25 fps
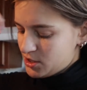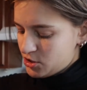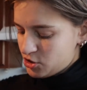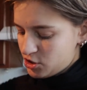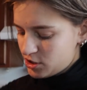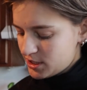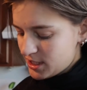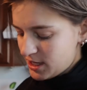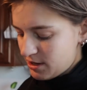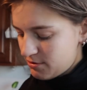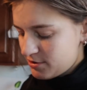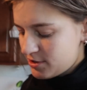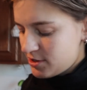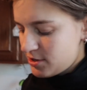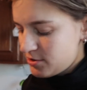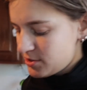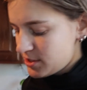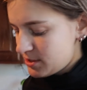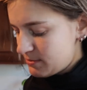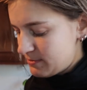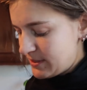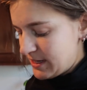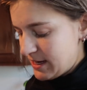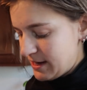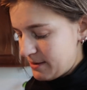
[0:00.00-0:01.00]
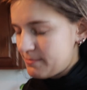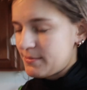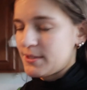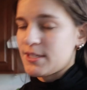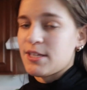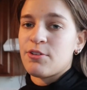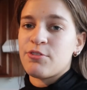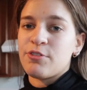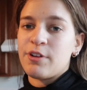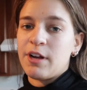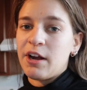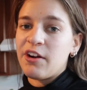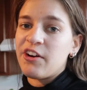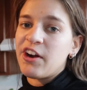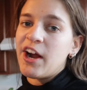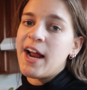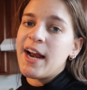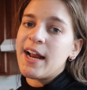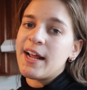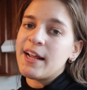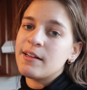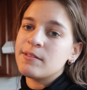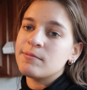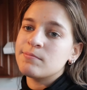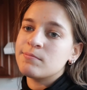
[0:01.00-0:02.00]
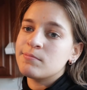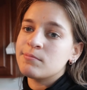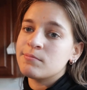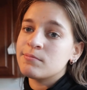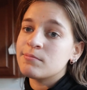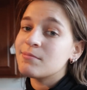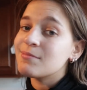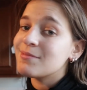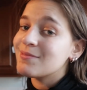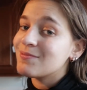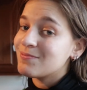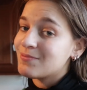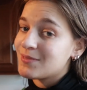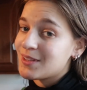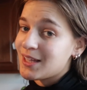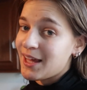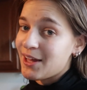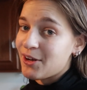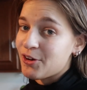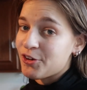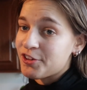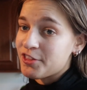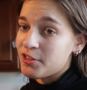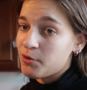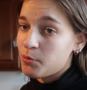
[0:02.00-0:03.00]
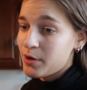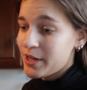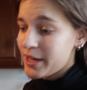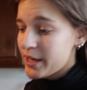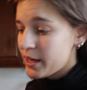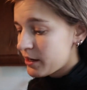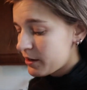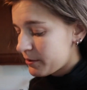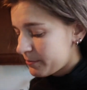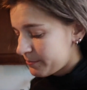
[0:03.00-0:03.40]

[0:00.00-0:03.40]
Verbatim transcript: Just how it goes sometimes. I'll regret it later in the week.